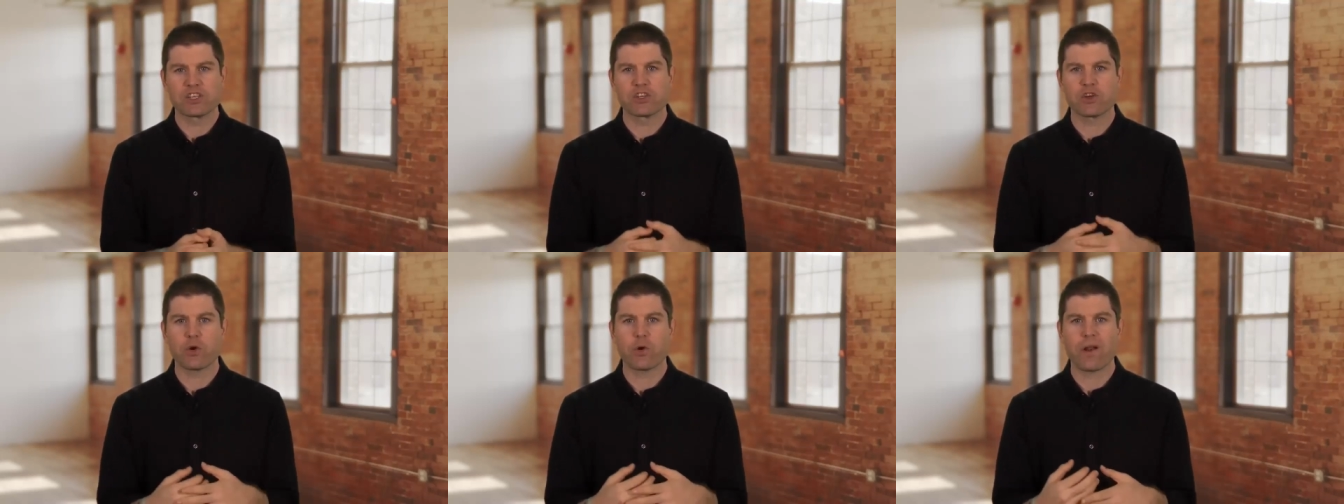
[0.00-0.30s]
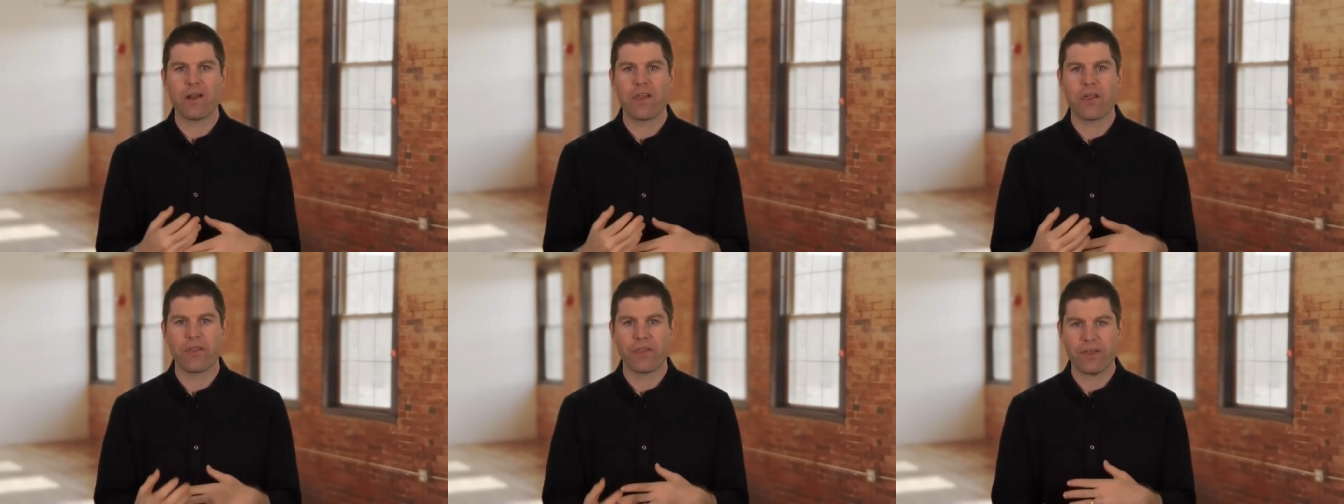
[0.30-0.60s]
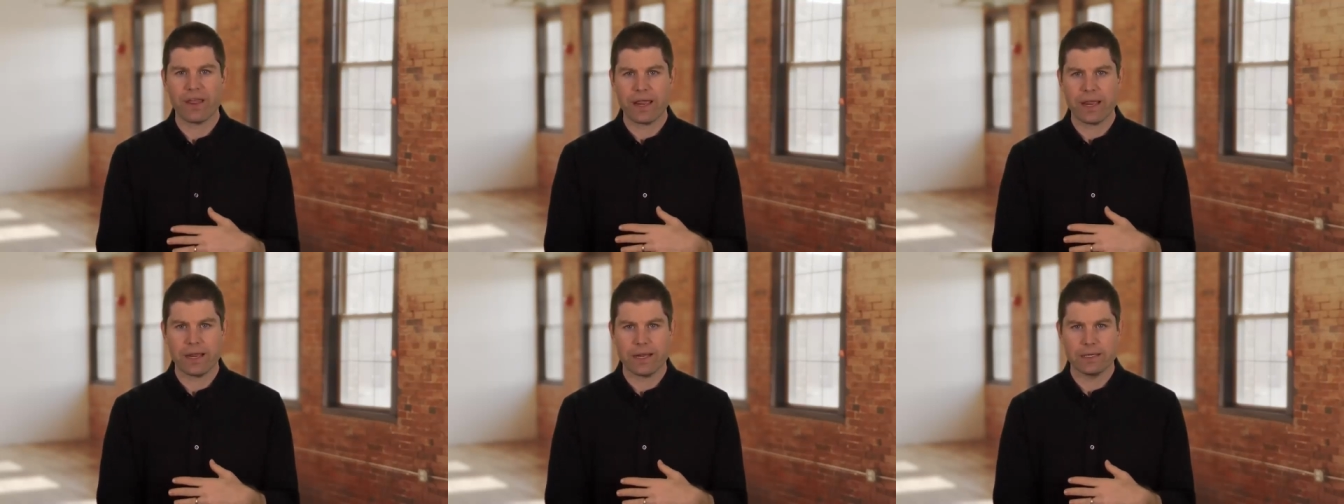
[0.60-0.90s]
certain
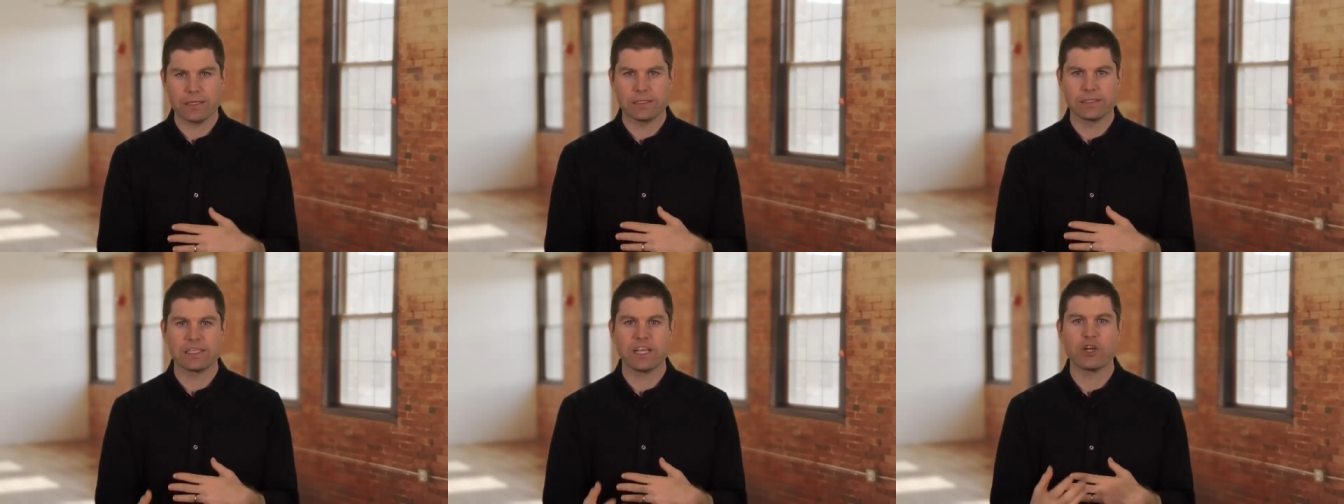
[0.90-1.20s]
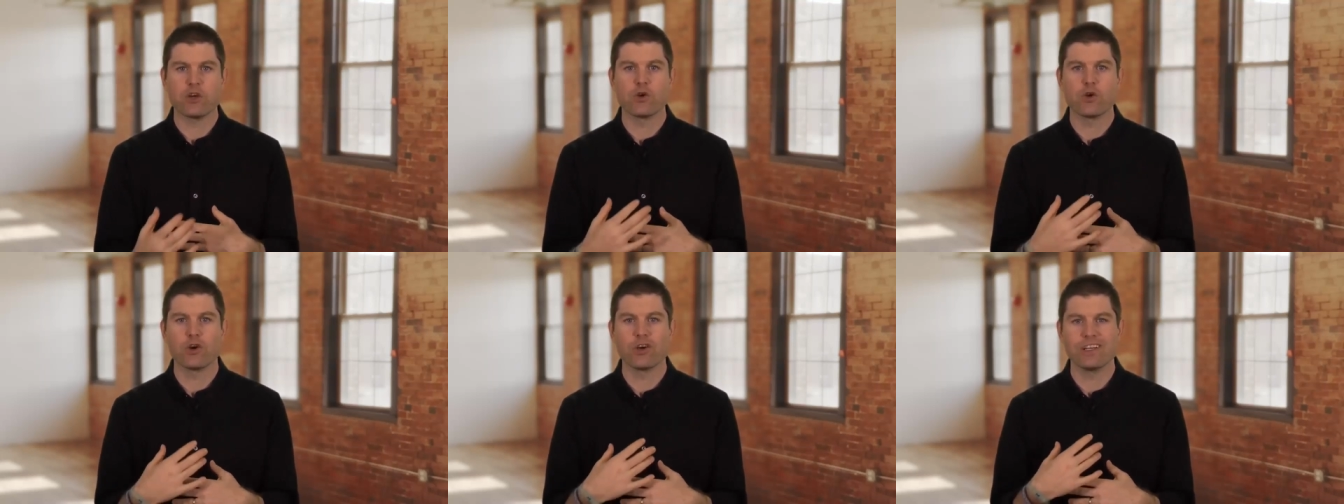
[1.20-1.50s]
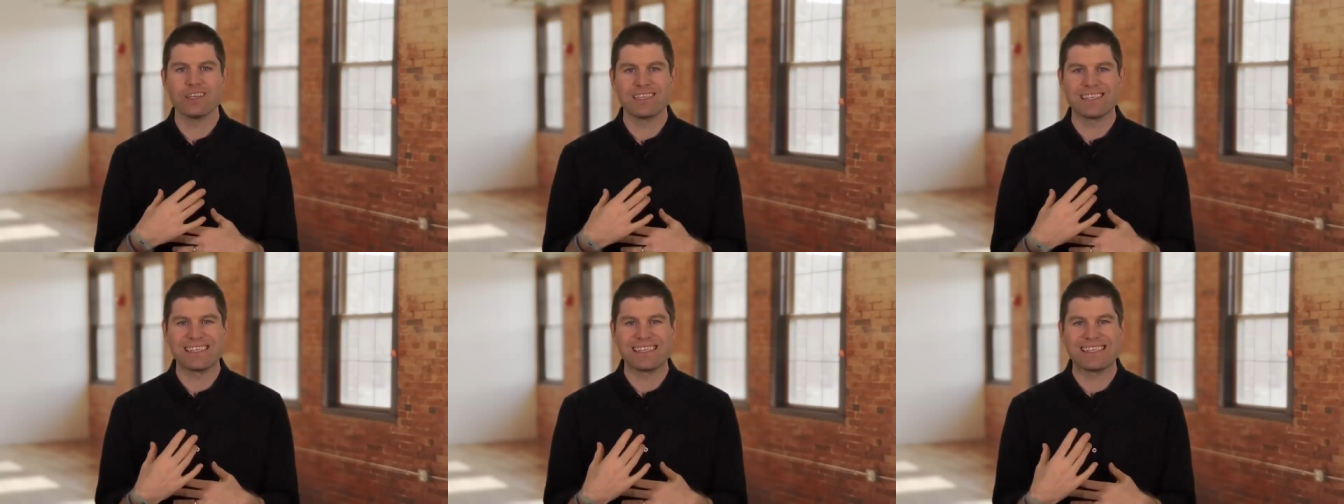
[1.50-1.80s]
things that you
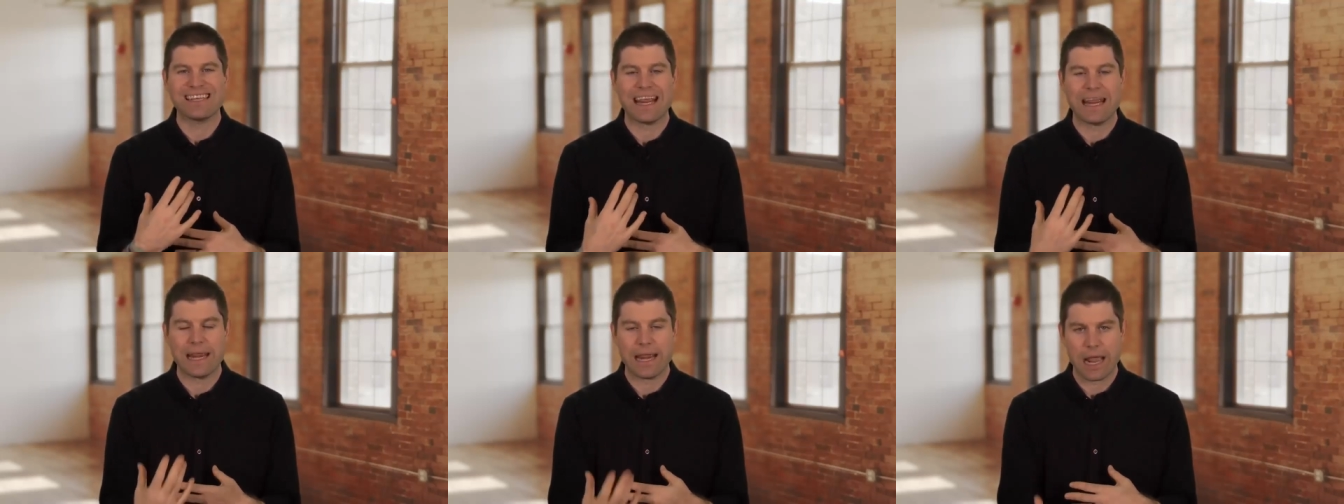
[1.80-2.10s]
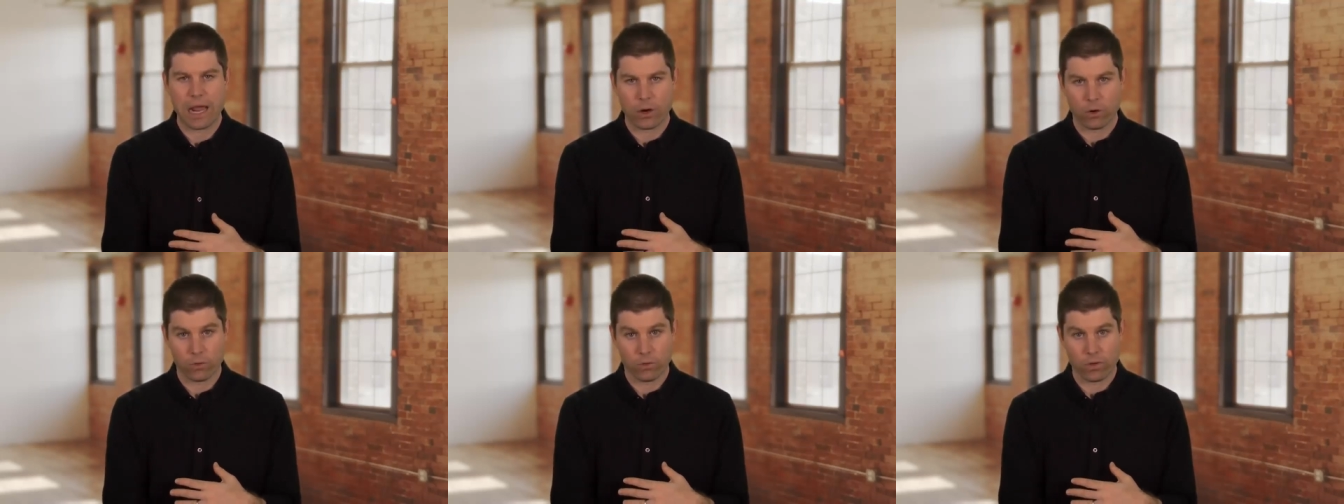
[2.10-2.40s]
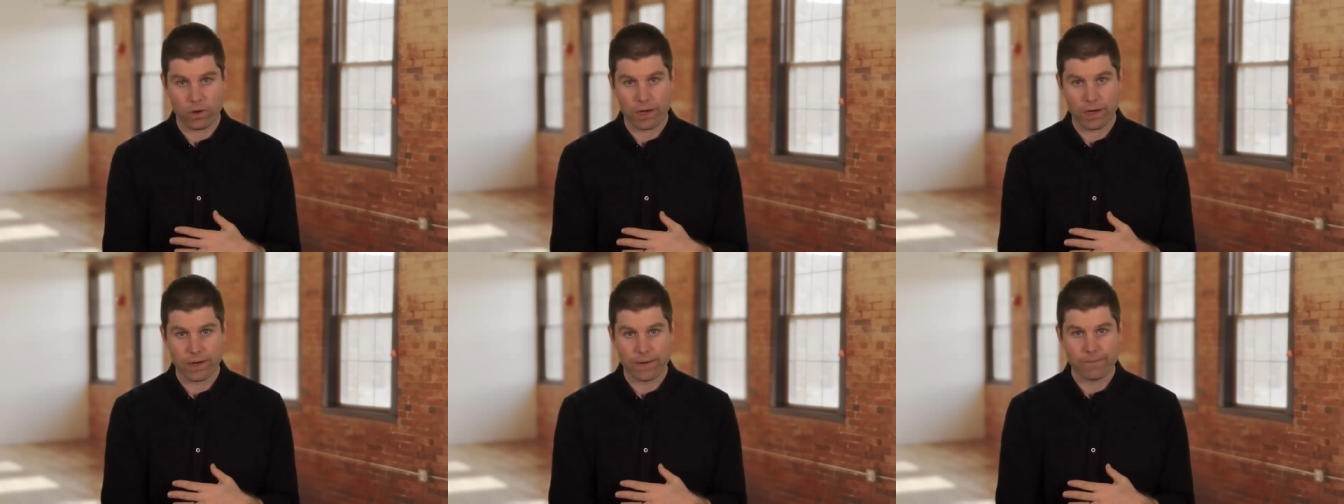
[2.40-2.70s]
couldn't say
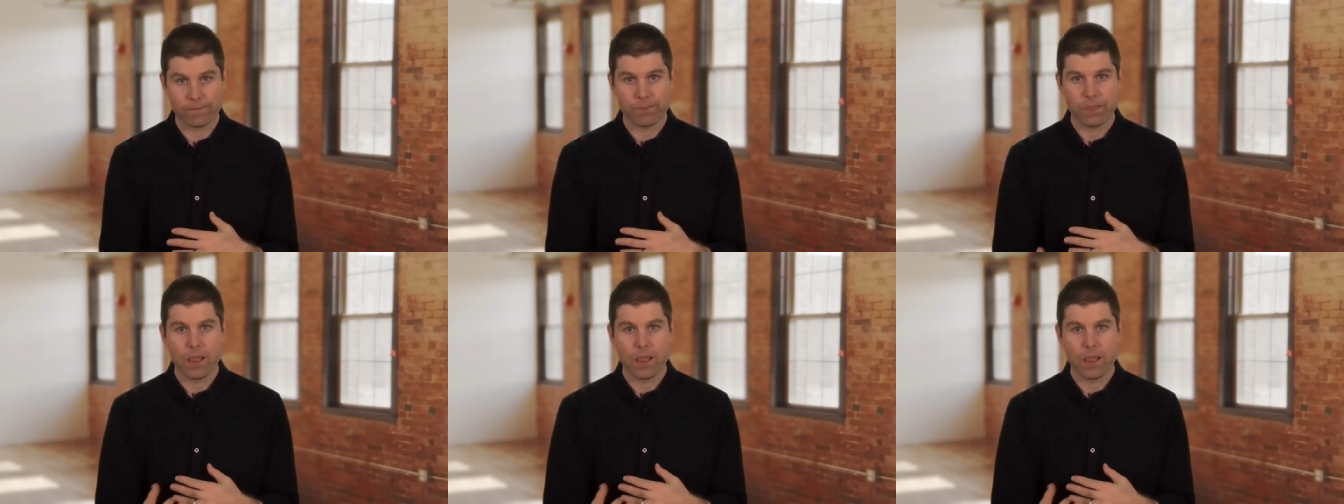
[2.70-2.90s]
outright.